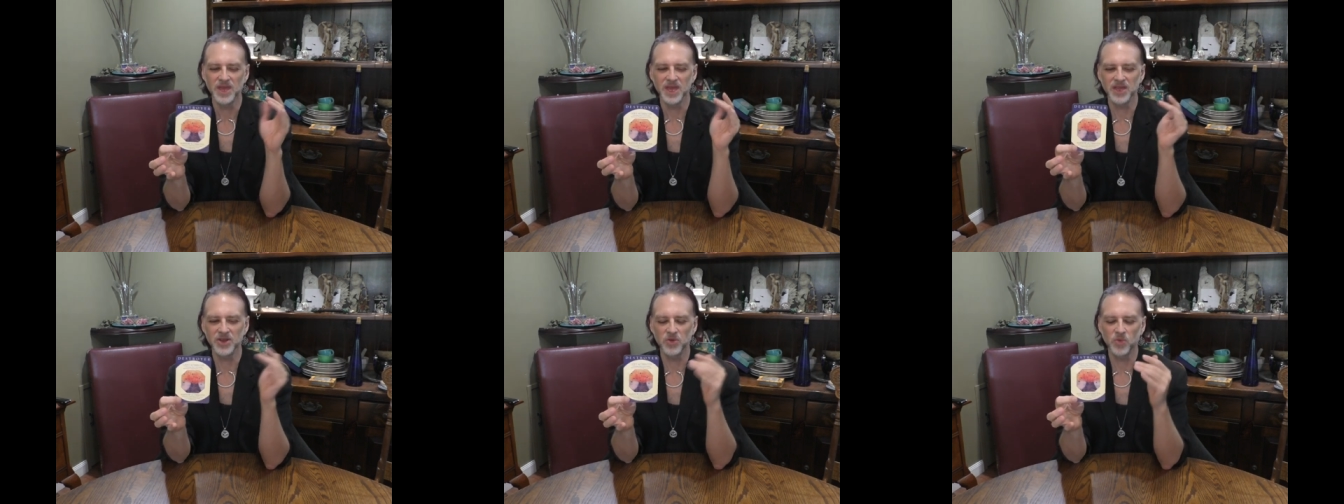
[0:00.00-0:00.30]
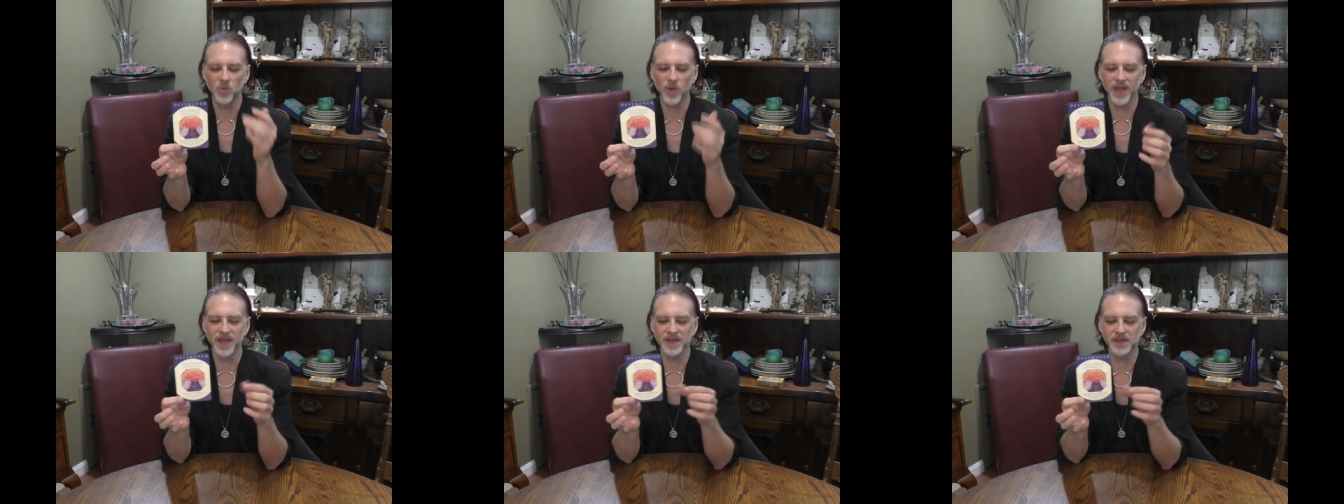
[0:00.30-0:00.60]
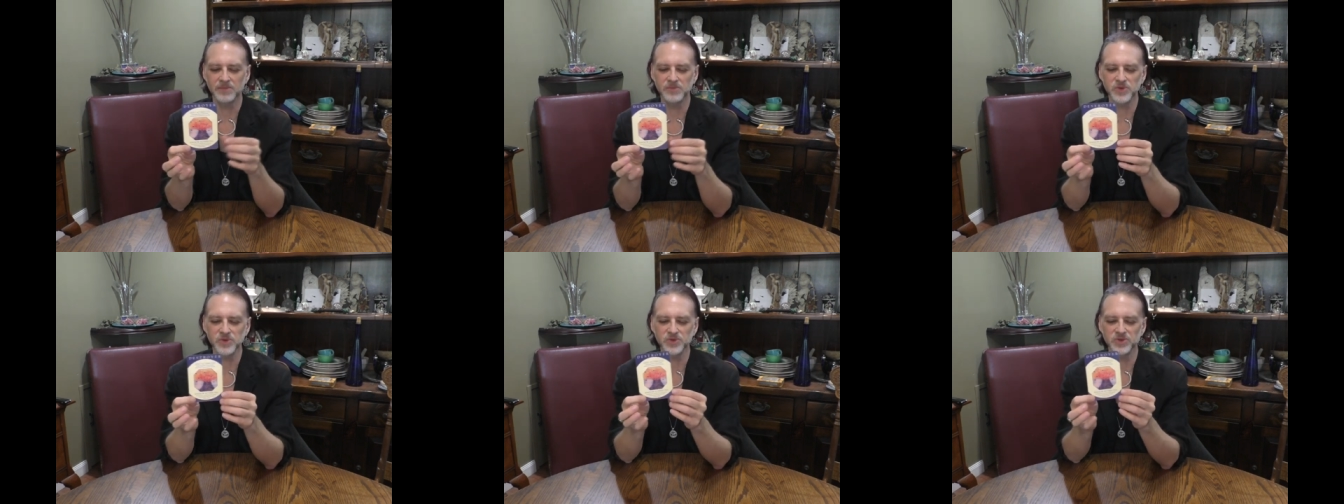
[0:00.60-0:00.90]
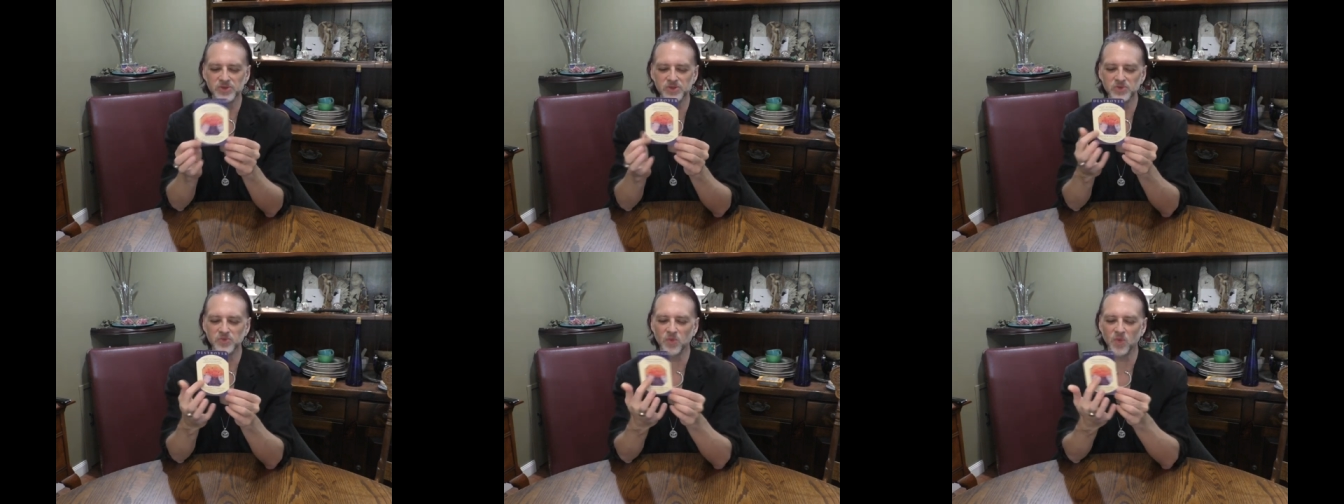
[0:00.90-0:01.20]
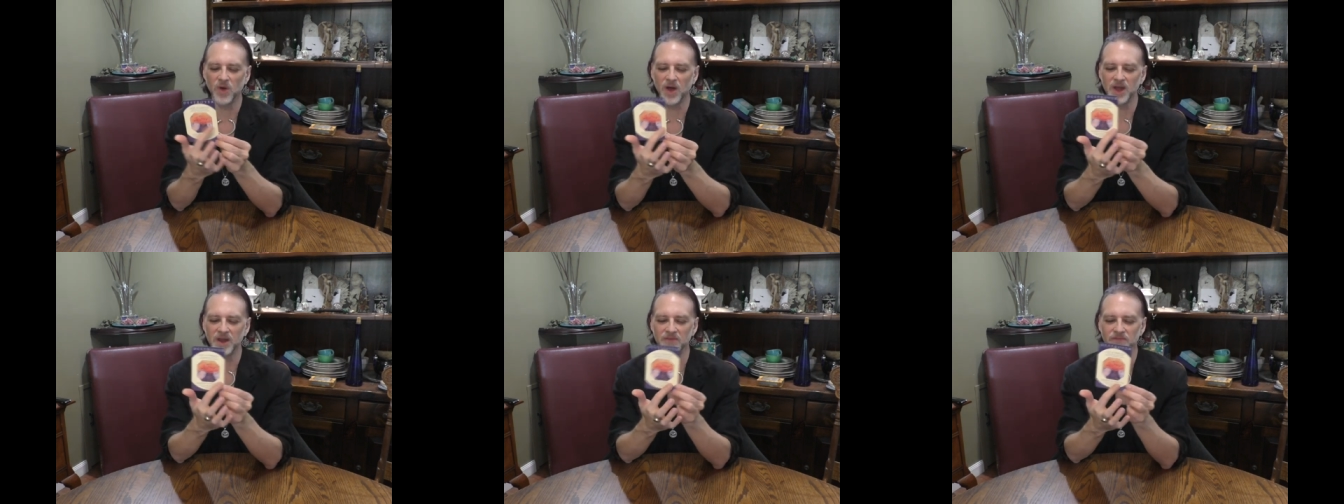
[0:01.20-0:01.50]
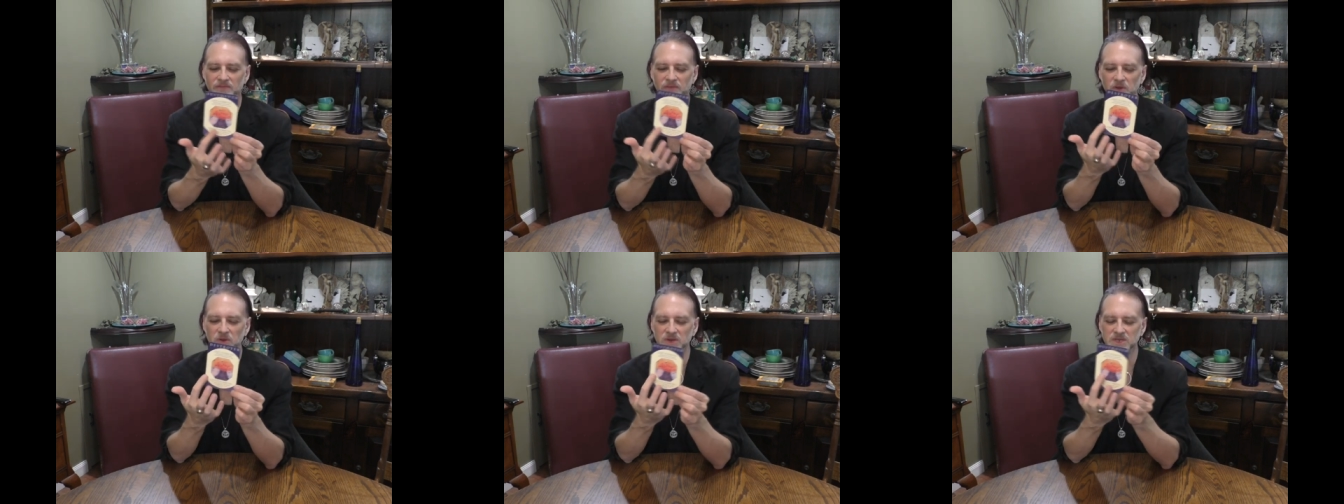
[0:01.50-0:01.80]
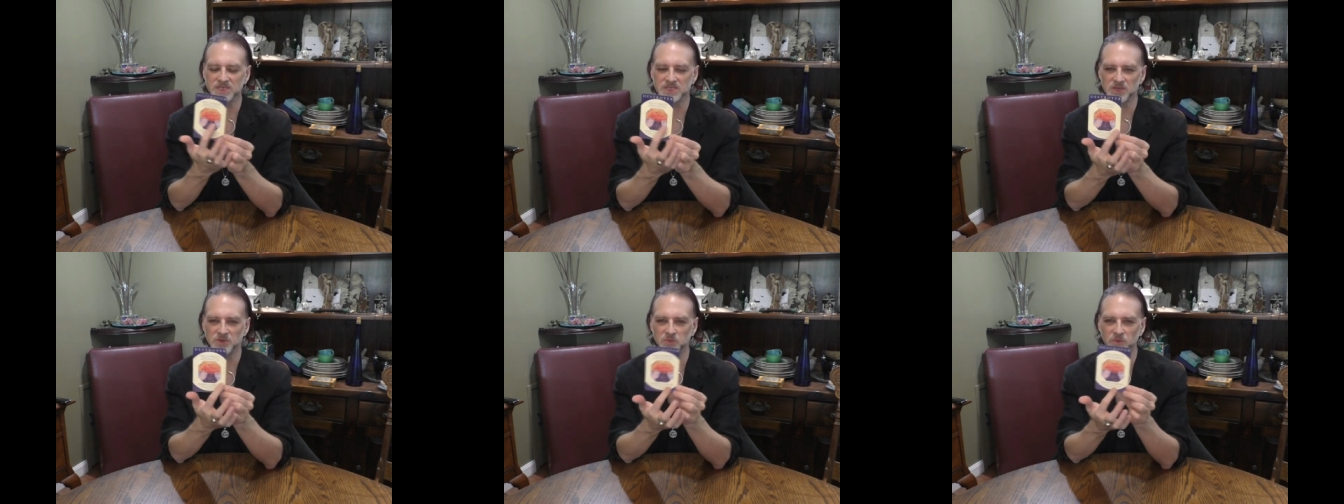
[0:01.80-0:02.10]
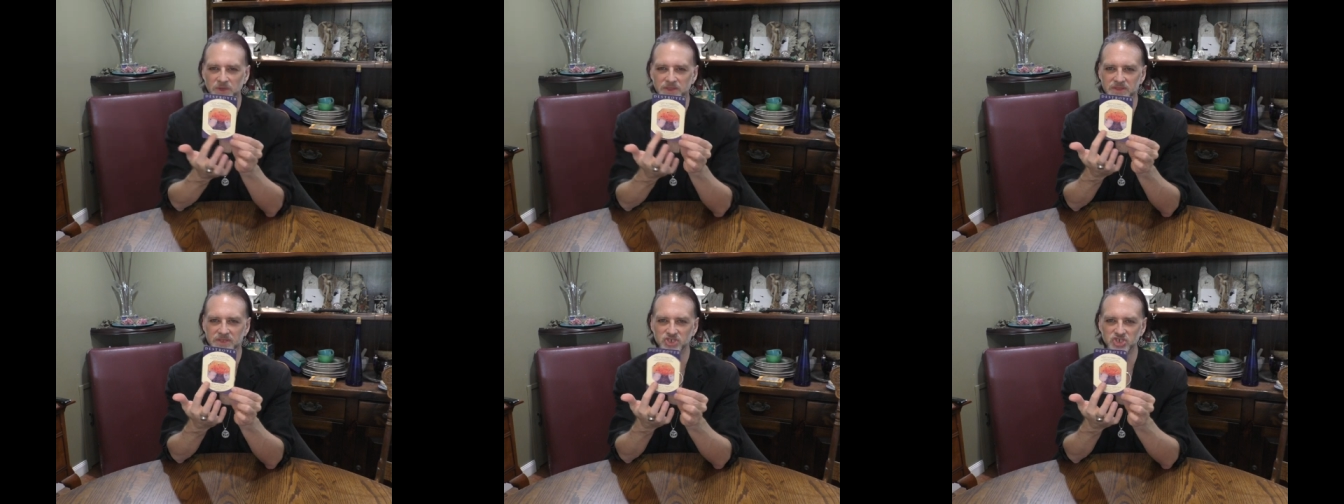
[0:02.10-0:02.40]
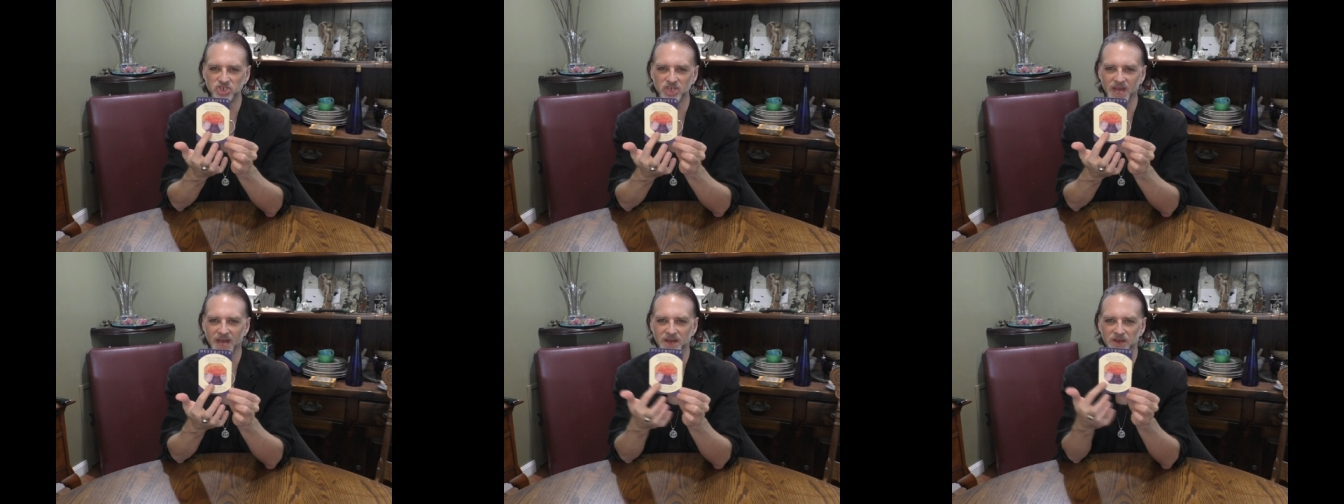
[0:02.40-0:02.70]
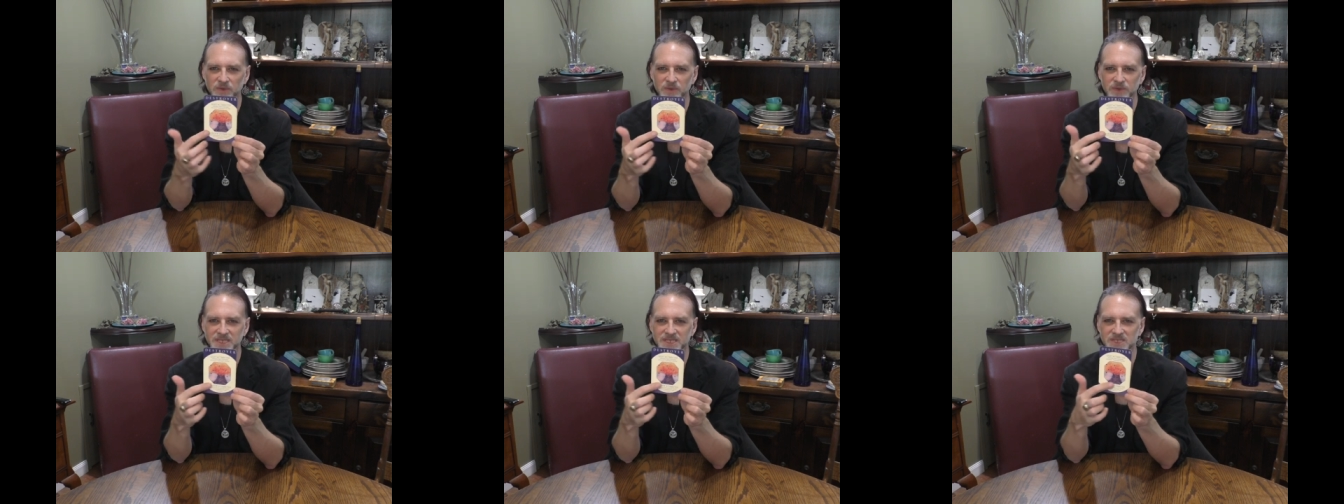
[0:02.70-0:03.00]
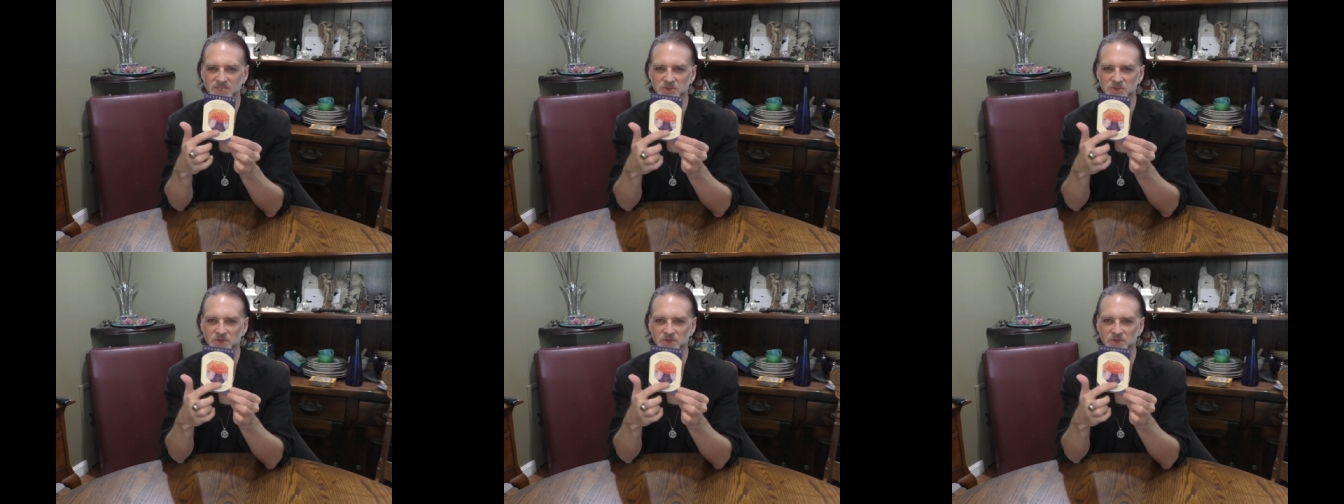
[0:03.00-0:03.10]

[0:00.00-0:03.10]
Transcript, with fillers: In a waning moon, you want to focus on what the shadow is